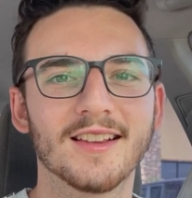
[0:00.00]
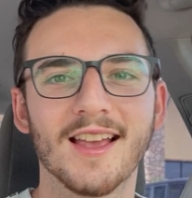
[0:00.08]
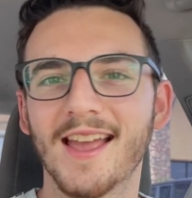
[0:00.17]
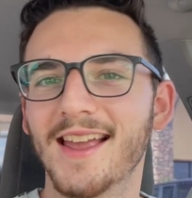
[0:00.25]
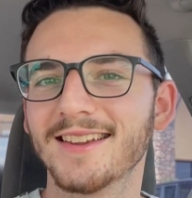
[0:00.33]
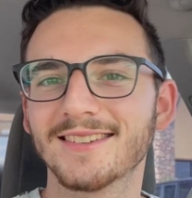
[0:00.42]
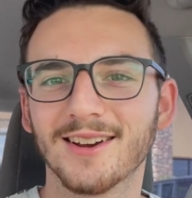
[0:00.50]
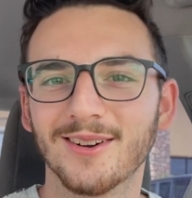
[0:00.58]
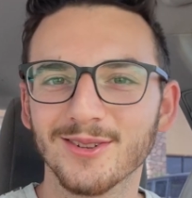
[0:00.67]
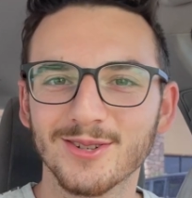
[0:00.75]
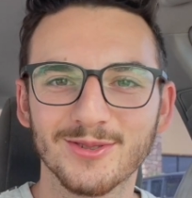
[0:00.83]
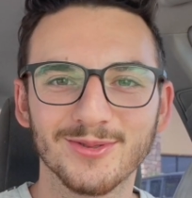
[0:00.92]

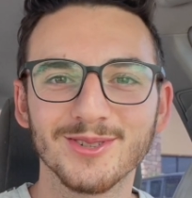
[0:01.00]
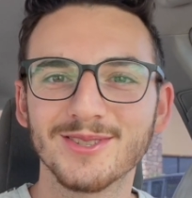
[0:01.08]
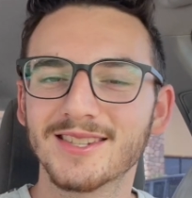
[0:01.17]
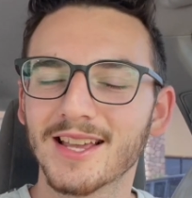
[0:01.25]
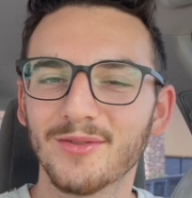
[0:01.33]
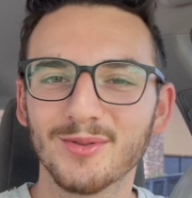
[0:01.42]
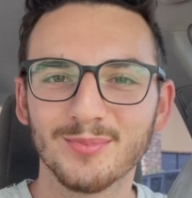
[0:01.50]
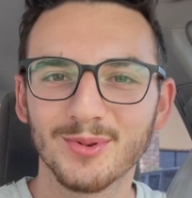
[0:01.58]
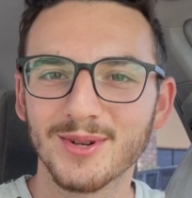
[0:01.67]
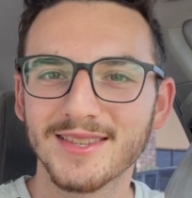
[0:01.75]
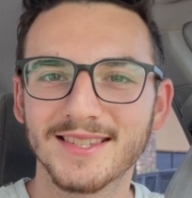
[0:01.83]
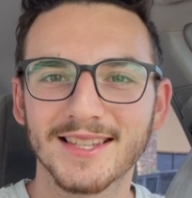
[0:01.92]
$8 for
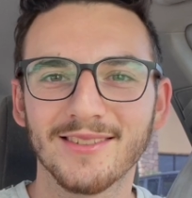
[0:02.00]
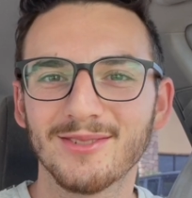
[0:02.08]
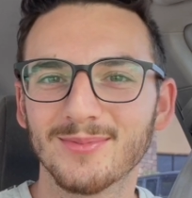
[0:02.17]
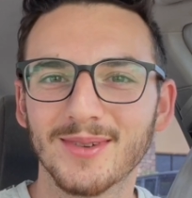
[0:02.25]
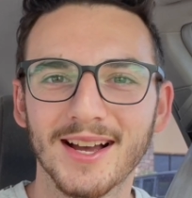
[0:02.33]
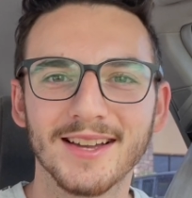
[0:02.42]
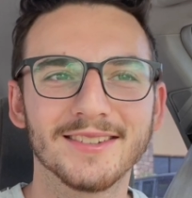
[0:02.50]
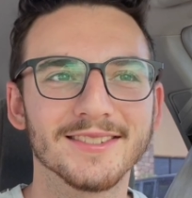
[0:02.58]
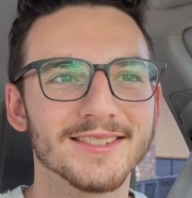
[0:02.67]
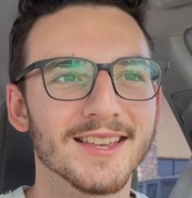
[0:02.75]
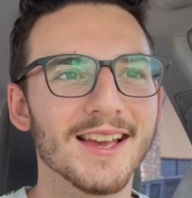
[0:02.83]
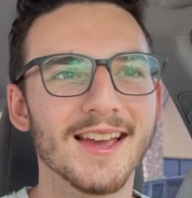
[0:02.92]
7.7
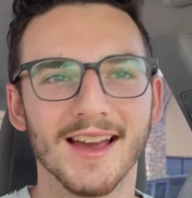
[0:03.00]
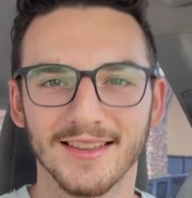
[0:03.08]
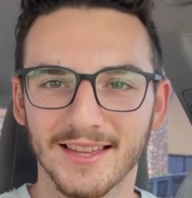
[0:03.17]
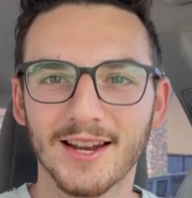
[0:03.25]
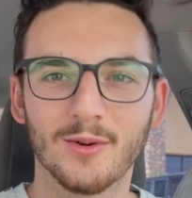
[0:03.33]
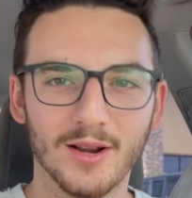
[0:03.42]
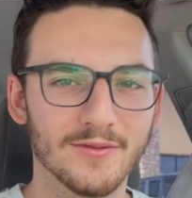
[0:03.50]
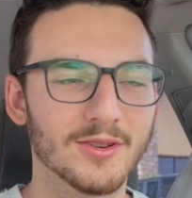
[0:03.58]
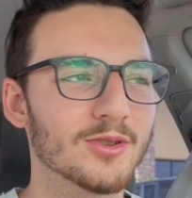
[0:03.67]
miles. And then I would have to